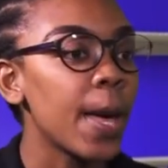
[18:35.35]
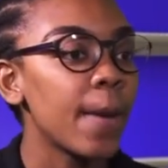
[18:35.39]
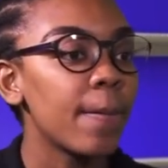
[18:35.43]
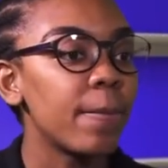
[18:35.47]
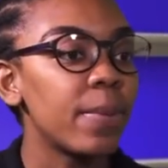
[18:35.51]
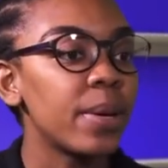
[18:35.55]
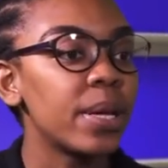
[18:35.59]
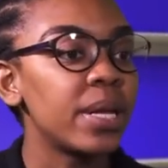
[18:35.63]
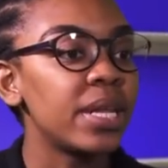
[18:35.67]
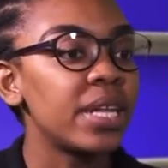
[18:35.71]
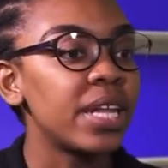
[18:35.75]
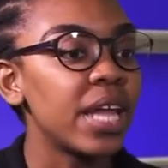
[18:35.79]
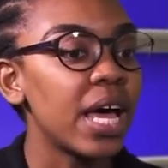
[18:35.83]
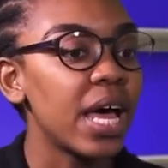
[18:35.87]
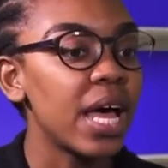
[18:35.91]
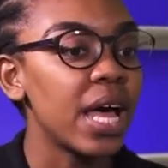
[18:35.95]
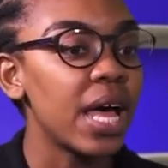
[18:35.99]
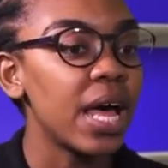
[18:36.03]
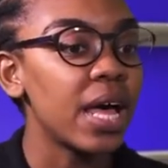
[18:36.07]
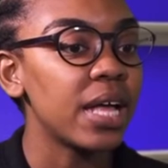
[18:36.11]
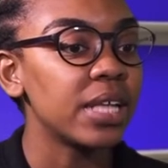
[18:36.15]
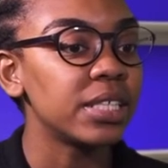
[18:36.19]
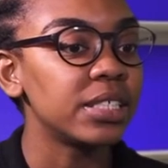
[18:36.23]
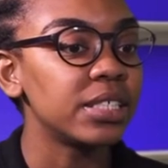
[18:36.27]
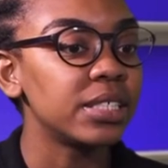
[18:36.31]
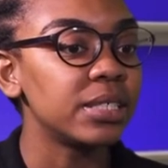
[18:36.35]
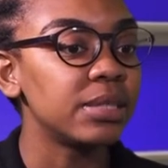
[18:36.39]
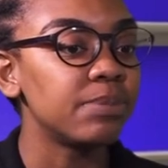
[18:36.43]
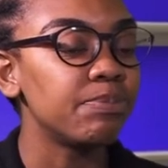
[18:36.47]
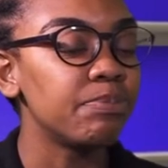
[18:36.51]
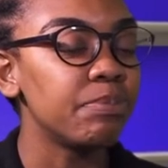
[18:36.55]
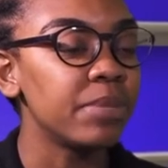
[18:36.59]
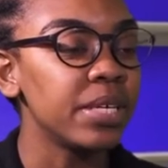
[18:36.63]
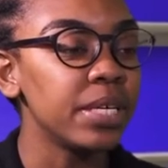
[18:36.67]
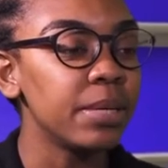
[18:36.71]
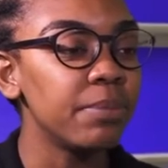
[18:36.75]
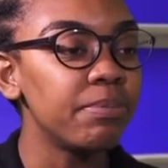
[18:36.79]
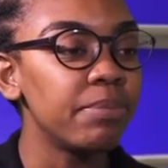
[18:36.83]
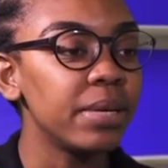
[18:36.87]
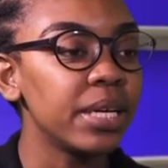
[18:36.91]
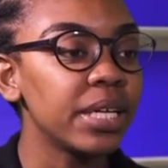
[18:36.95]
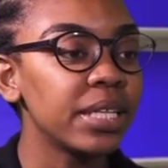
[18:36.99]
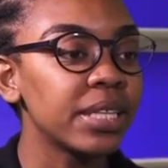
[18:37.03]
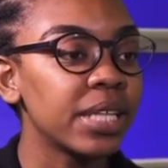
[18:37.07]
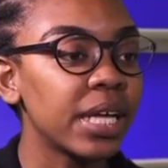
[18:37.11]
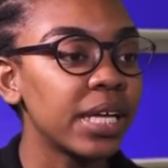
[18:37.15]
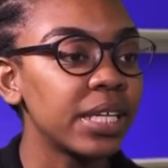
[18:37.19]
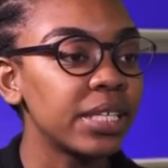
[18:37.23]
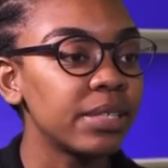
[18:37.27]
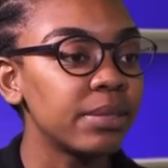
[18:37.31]
But me being
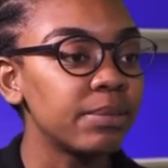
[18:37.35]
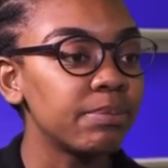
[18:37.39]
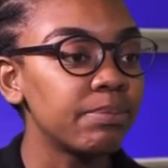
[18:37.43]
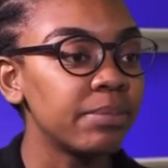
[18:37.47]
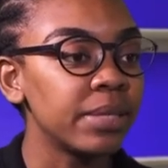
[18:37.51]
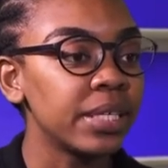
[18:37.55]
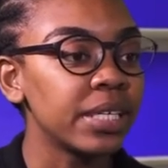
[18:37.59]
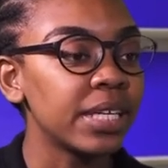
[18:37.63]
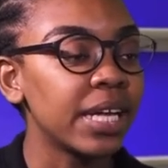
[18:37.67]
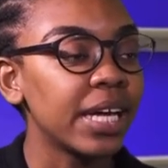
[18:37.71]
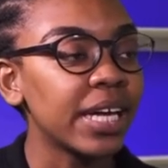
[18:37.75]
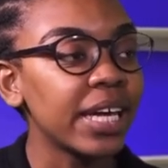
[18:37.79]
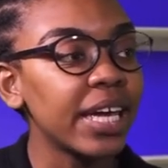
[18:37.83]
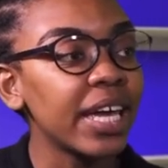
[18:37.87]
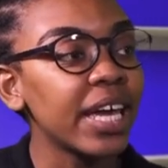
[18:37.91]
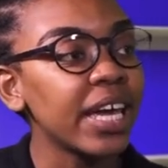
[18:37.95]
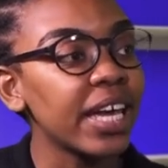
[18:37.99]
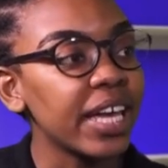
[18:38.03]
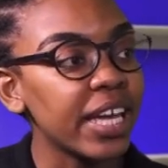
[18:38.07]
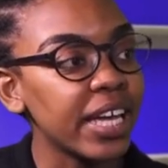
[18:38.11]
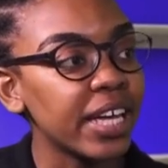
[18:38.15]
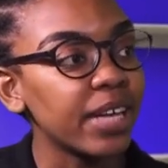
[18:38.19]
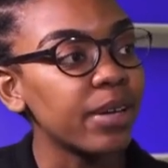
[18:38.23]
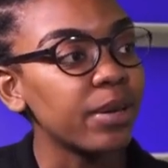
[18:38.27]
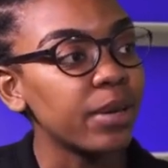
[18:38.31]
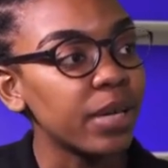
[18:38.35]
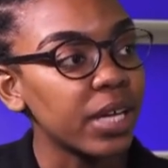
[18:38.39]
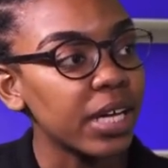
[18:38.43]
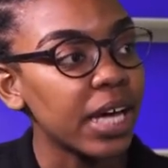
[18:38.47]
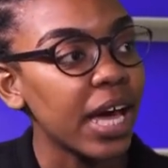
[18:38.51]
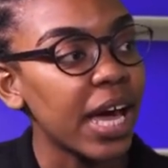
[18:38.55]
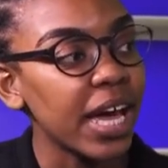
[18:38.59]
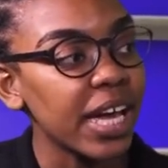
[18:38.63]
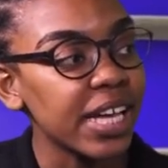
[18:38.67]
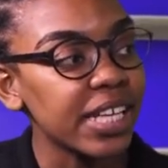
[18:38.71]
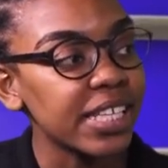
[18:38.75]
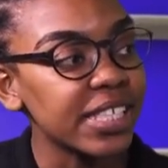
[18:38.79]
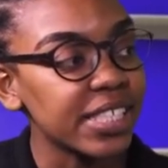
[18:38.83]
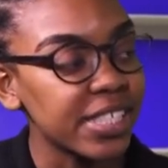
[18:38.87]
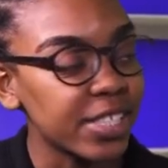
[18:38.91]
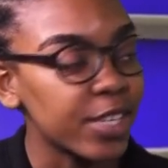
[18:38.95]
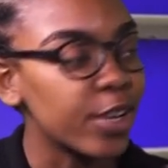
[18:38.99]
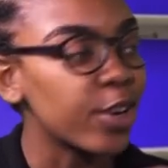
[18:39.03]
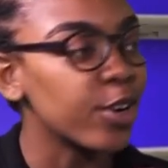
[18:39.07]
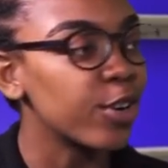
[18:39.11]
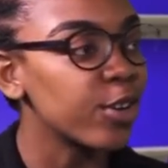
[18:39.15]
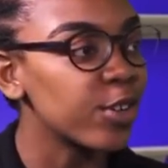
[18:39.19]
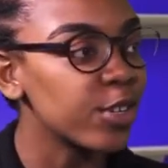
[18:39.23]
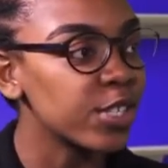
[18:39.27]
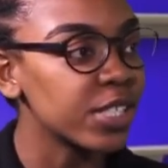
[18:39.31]
like, hey, guys,
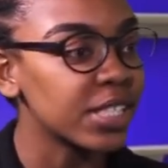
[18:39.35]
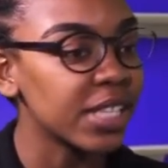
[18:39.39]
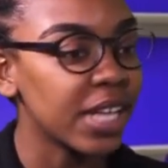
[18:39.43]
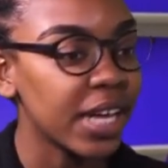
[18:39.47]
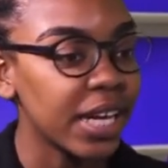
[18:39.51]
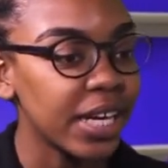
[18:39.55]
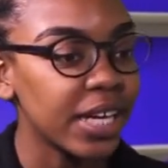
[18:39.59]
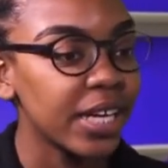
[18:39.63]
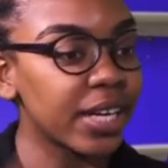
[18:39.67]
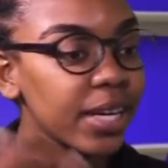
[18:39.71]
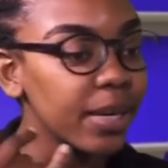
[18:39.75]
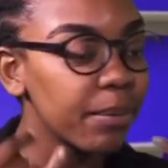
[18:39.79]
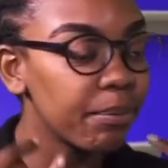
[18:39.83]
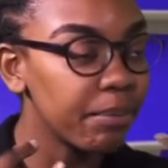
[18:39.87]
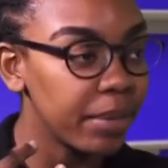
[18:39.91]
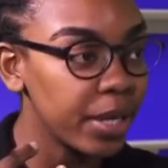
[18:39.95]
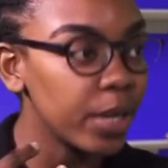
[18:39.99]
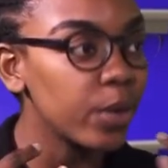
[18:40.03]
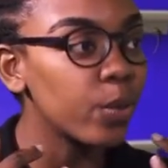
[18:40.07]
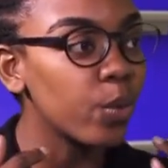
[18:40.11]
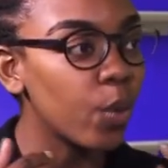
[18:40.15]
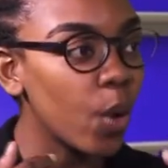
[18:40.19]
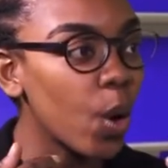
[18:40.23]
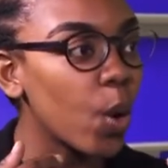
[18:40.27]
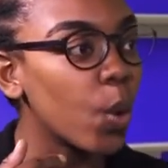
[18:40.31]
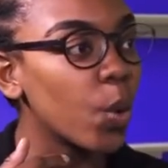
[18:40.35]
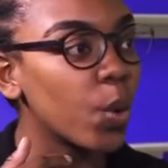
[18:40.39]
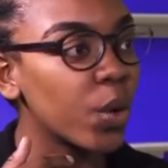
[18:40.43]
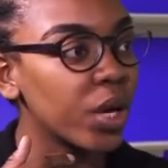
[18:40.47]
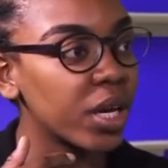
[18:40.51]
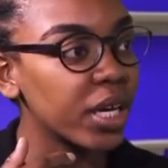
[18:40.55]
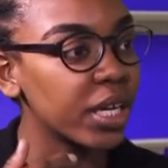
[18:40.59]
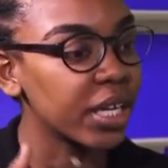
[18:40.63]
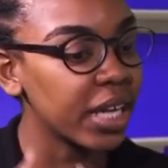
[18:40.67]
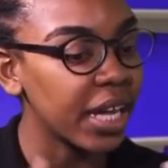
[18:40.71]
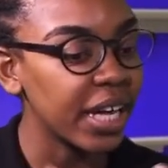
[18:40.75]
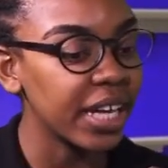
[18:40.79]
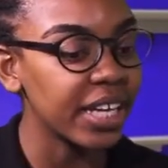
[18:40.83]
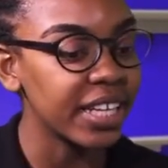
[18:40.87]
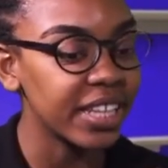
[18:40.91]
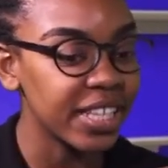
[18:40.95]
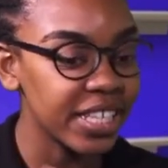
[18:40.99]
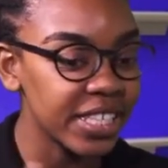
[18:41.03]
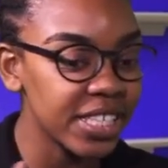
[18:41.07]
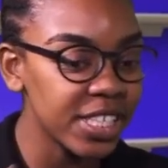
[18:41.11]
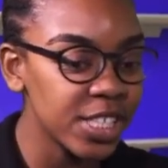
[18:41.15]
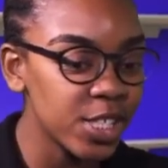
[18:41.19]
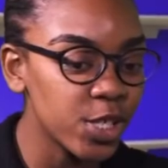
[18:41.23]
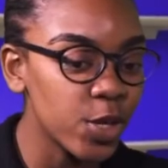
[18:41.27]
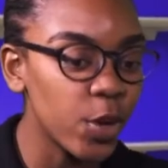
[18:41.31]
girls, like, be woke. Like,
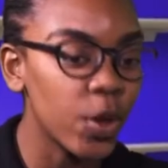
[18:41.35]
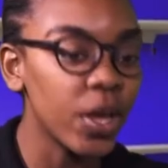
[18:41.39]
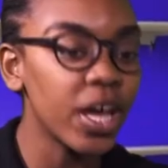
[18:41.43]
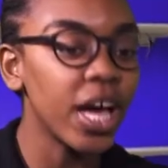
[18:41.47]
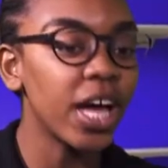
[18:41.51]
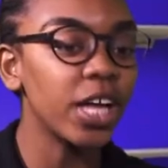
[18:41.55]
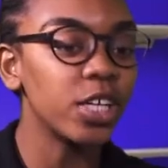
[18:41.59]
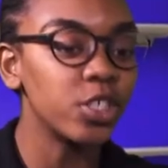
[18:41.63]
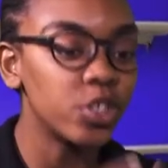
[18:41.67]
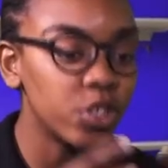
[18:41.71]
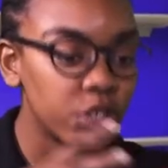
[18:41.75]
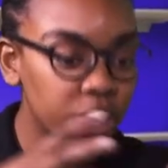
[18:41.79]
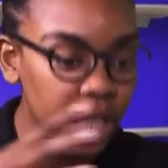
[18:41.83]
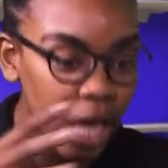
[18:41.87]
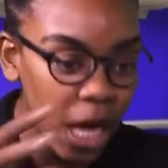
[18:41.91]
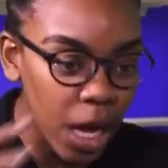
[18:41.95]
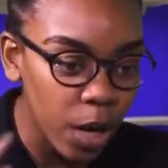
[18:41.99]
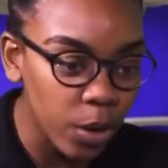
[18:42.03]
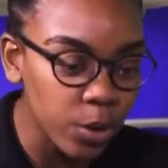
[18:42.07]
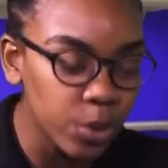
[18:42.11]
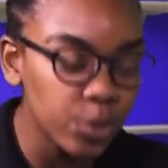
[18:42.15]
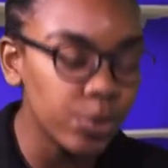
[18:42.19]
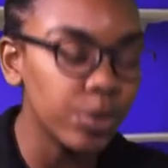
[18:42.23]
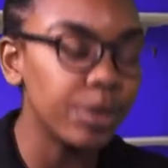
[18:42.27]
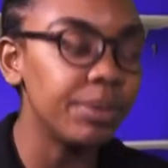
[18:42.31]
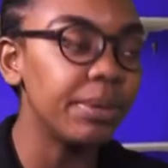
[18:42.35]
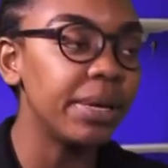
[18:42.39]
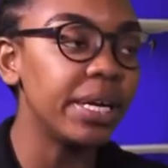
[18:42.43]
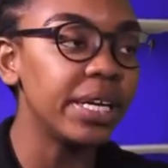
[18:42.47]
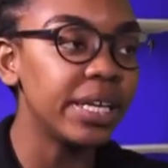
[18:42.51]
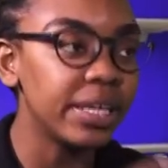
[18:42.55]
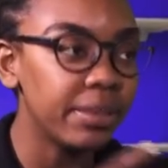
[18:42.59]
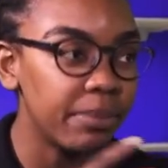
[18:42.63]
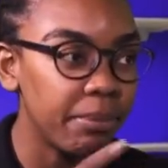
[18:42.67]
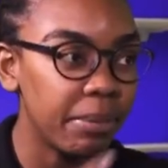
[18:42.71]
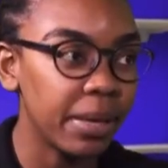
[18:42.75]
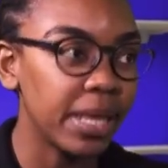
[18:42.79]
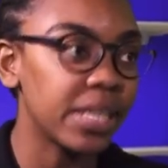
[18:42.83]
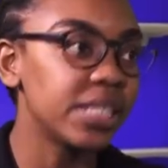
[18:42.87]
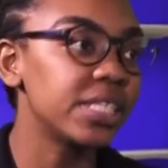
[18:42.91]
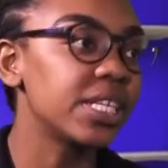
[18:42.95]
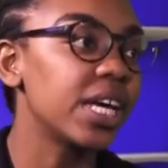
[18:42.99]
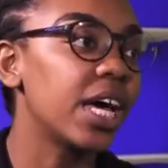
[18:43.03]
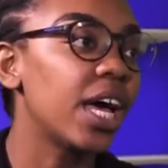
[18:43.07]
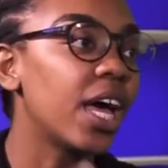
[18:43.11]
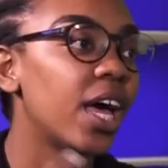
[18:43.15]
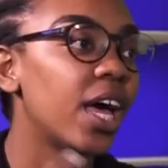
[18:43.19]
this is your country. How do we make it better?